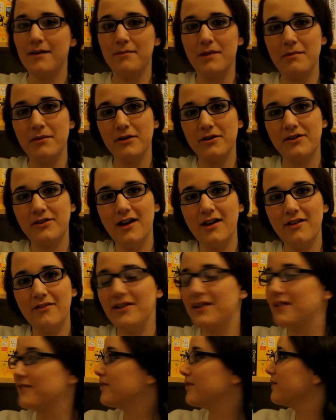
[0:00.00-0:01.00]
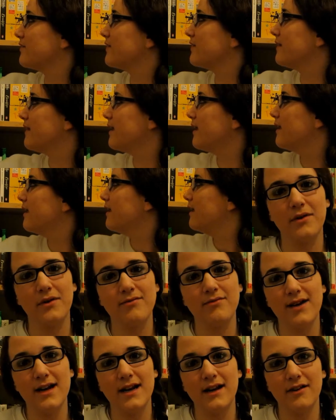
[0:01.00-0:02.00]
in my bookshelf, I don't know if you can see that. So I
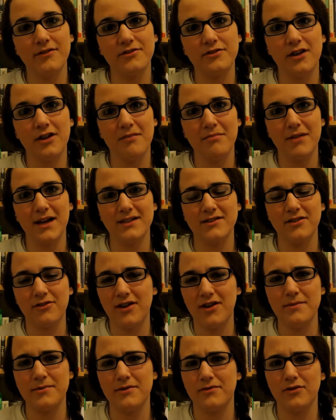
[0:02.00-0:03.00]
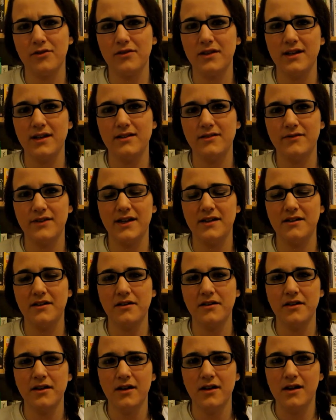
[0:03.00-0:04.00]
really love Steinbeck, so Grapes of Wrath, East of
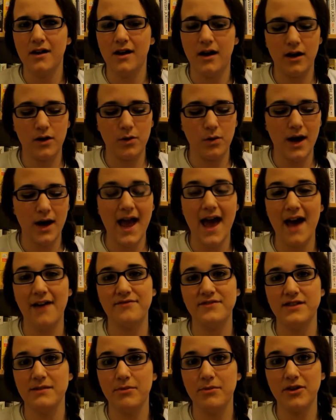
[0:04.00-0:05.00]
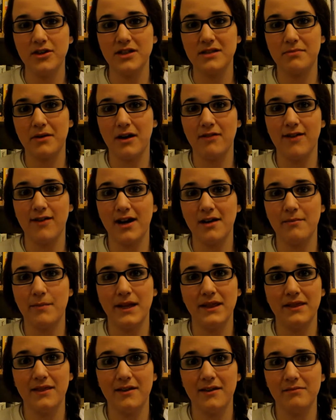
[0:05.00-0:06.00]
Eden are quite hefty books, but I
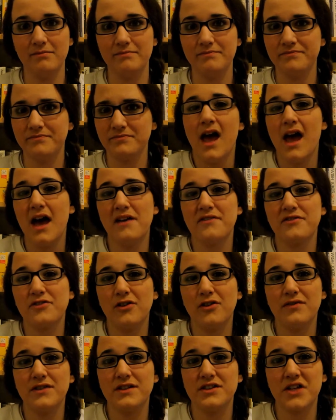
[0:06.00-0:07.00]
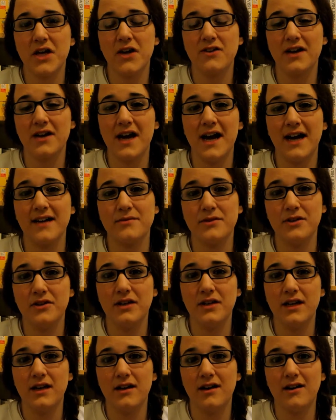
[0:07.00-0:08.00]
recommend them. F. Scott Fitzgerald I
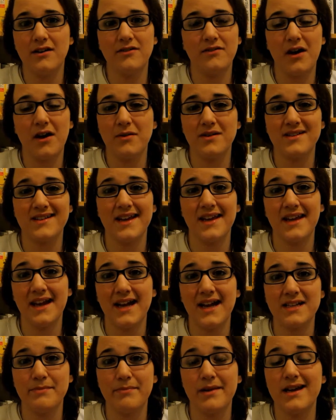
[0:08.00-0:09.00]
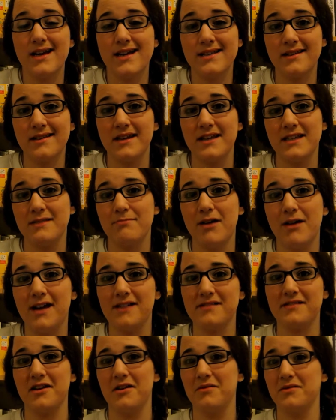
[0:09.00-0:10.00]
absolutely love. I would say Gatsby isn't his
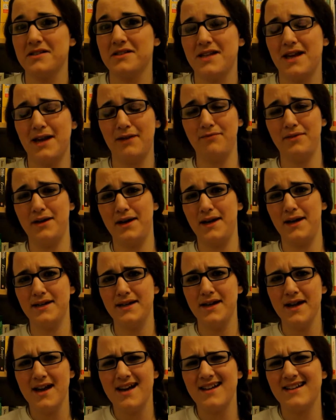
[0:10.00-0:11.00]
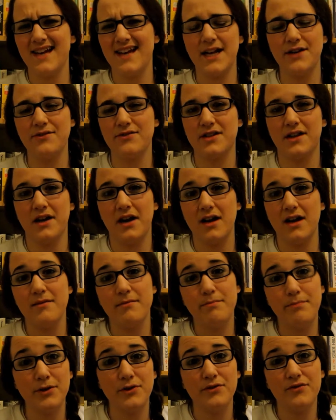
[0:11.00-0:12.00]
best. I would say read Tender is the
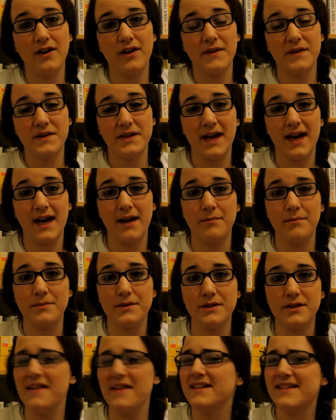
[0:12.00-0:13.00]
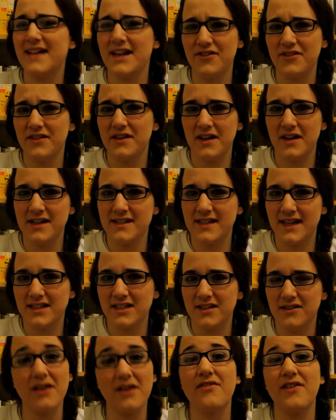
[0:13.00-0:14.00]
Night, Beautiful and the Damned. I think Tender is the Night is
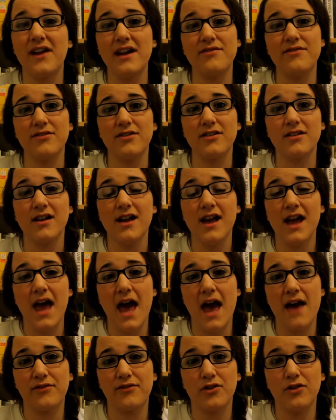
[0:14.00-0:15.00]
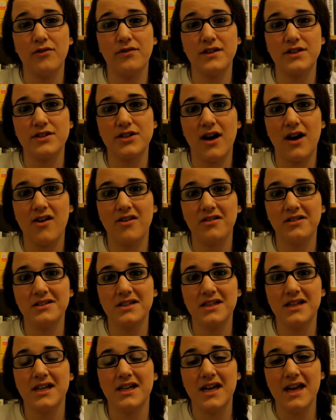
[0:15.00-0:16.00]
actually my favourite F. Scott
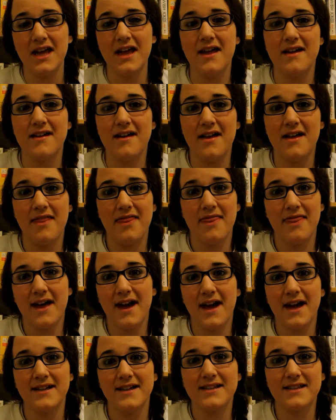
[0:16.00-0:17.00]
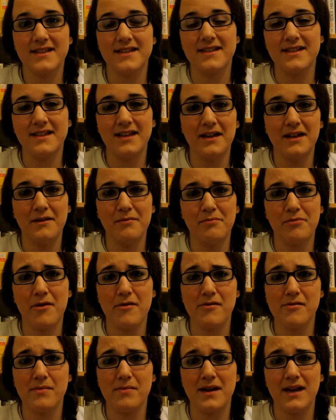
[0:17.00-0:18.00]
Fitzgerald. That's
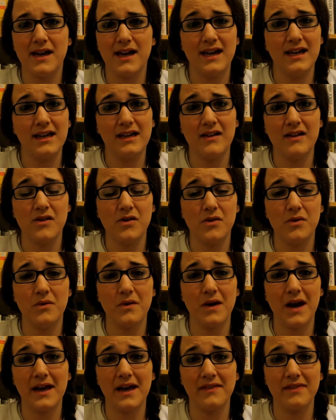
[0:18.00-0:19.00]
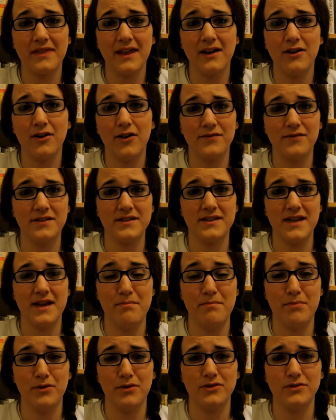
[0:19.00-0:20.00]
probably all I can think of to
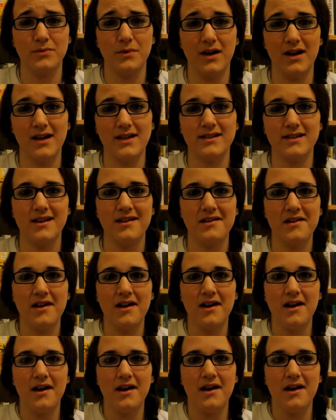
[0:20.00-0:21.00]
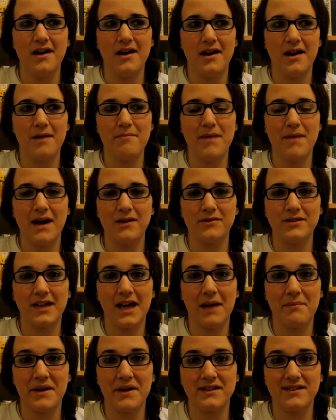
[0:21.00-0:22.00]
books wise. I'm bound to
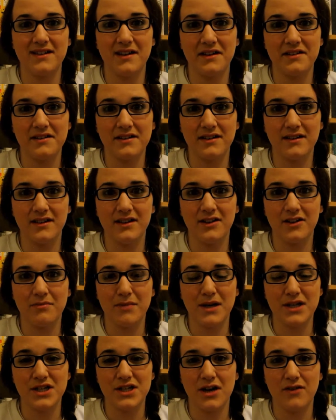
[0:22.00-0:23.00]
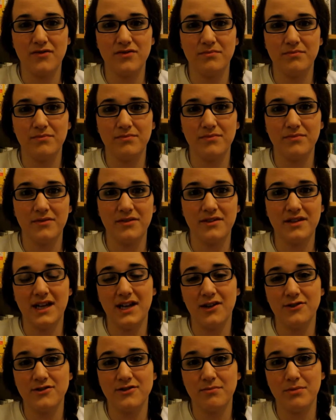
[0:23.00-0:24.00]
get back to London and look at my shelf and
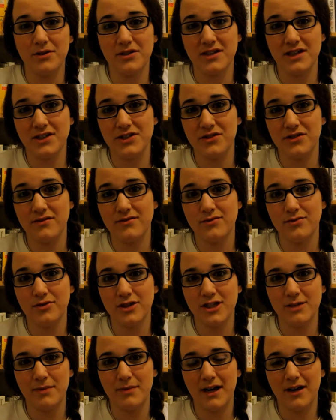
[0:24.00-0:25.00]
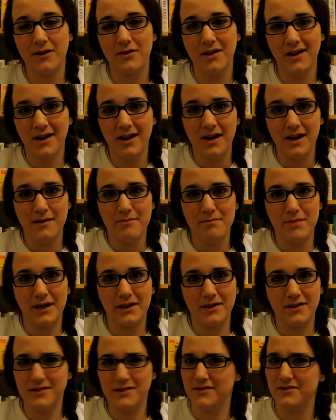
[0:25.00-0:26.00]
see loads of books I should have talked about
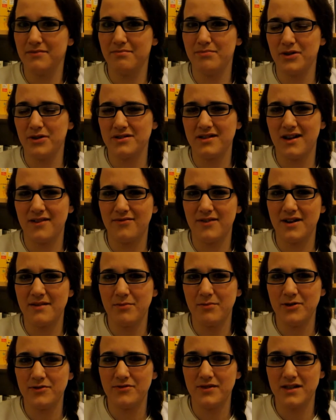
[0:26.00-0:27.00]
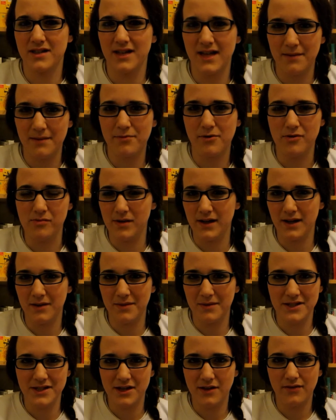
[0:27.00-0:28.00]
because books I've read most recently are probably
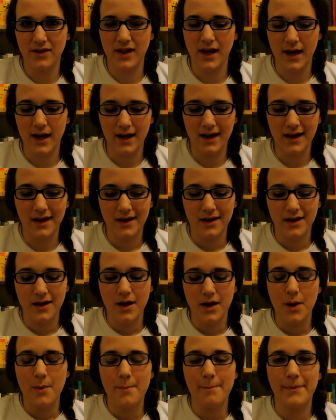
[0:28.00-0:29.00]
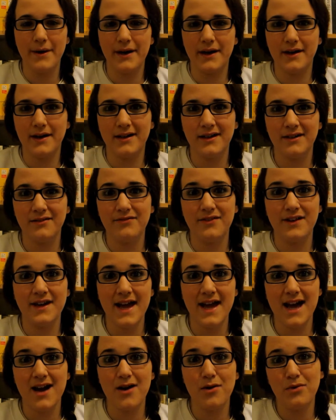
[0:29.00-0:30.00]
on my shelf there. But for
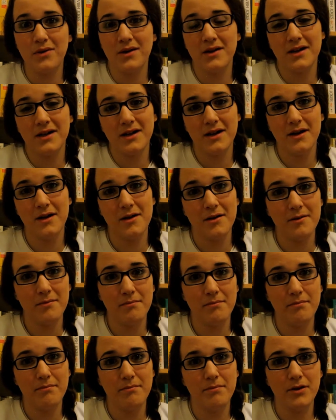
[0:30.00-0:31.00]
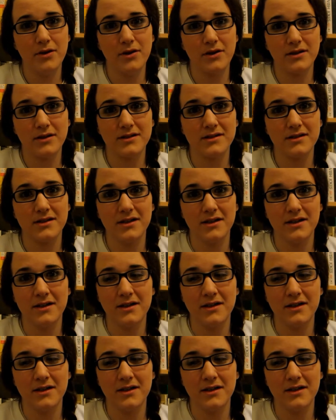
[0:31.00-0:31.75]
now, books.